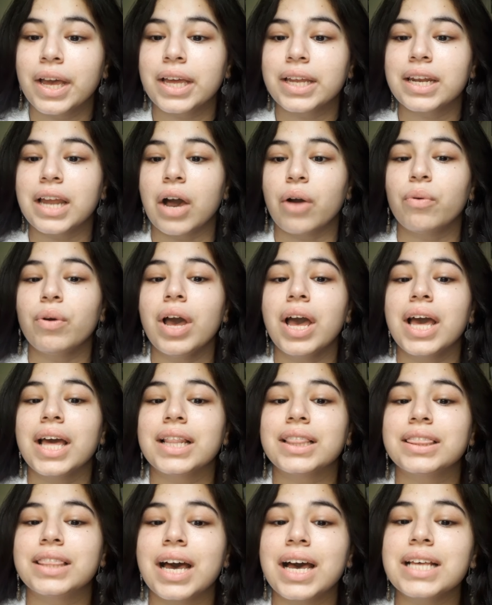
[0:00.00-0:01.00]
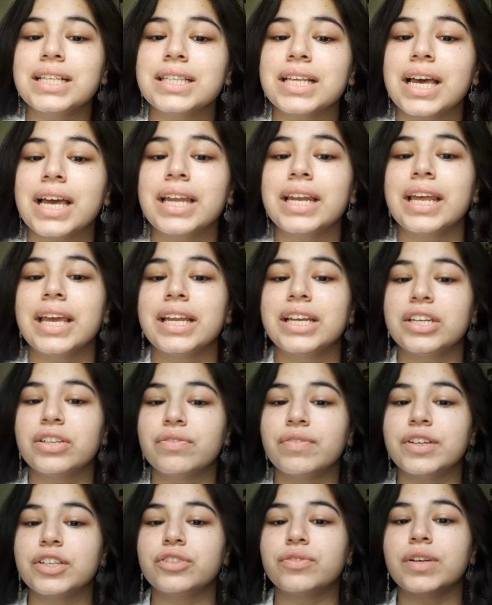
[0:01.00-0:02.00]
Now, thus an
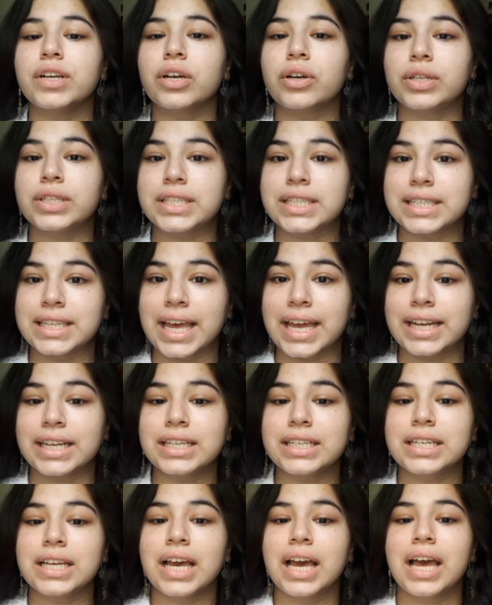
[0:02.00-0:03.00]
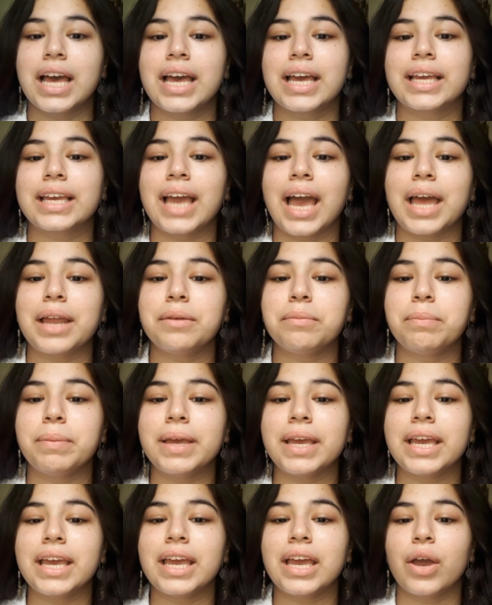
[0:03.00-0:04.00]
individual consent can
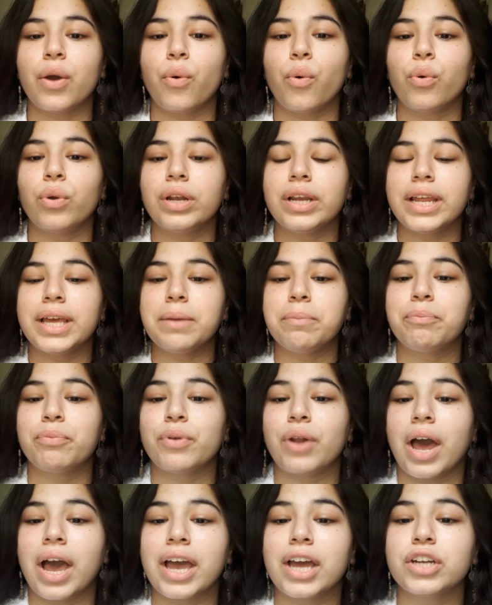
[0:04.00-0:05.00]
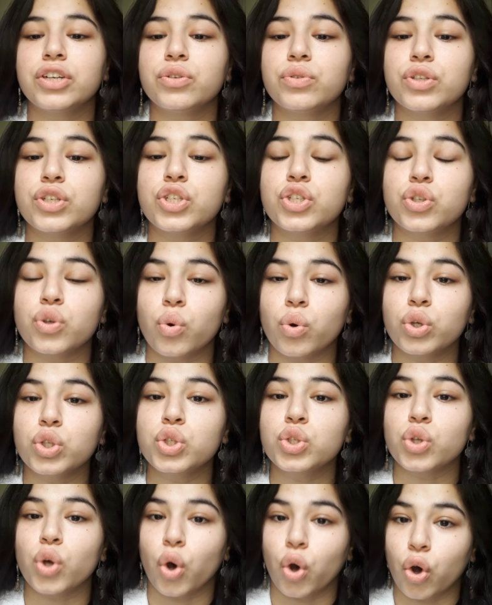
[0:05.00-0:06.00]
be only prior to the
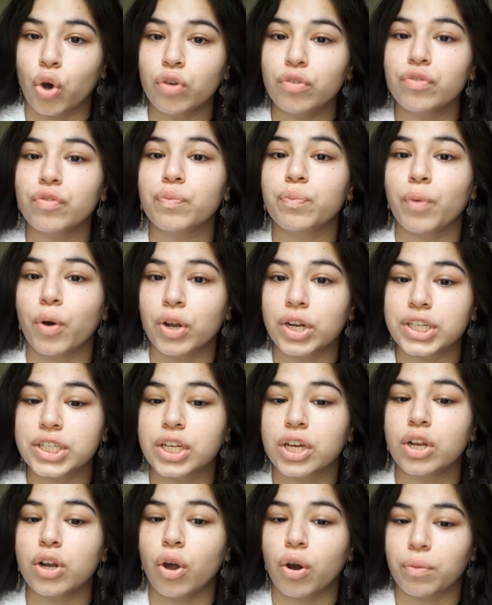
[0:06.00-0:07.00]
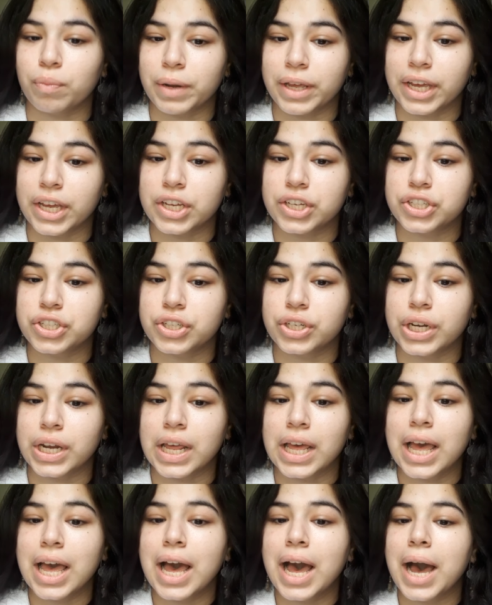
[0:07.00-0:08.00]
source of political obligation.
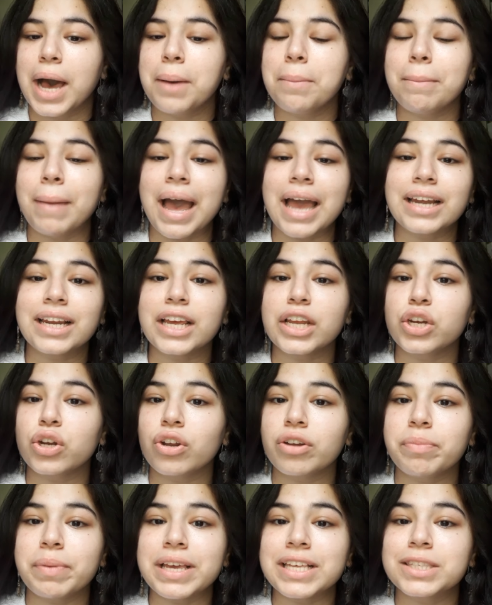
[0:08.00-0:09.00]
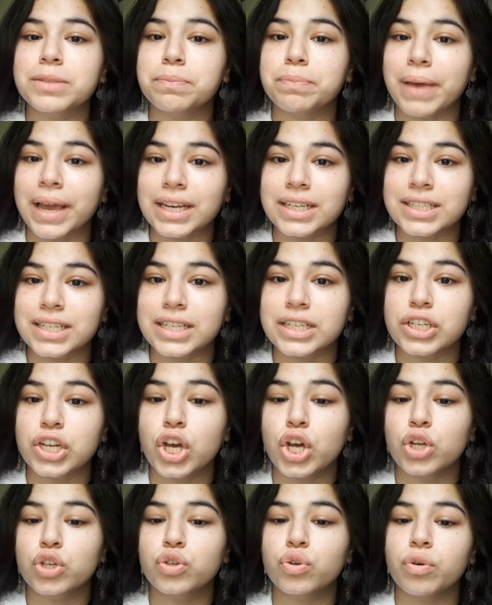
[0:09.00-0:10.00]
A man cannot be expected
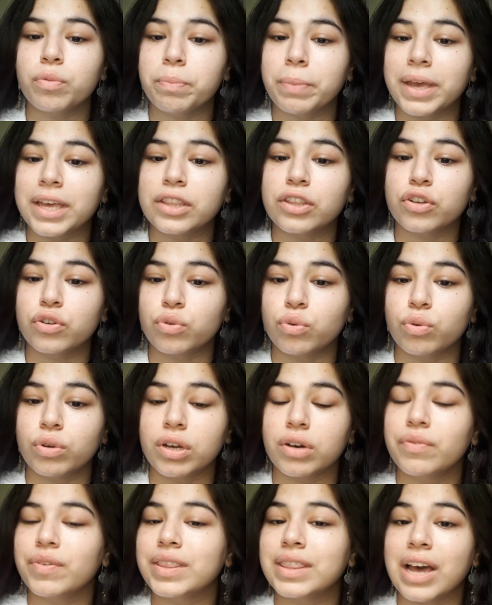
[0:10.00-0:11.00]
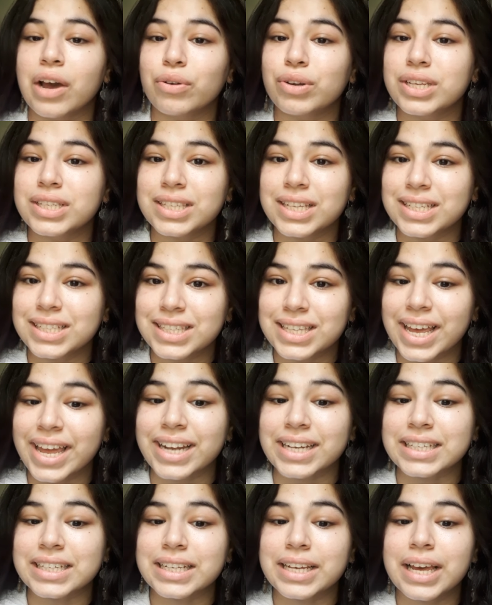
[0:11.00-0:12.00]
to obey the ruler without his
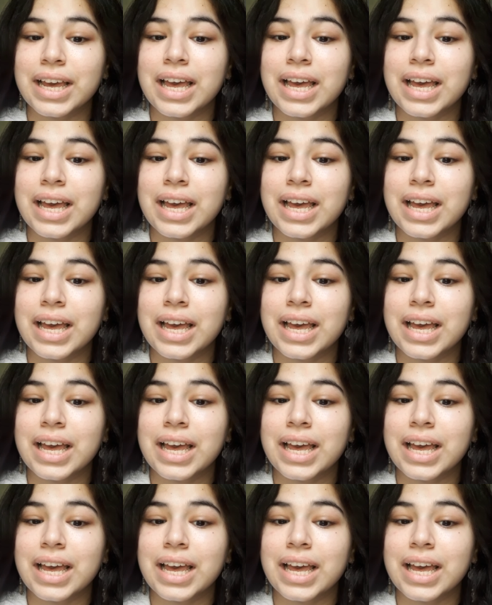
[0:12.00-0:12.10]
consent.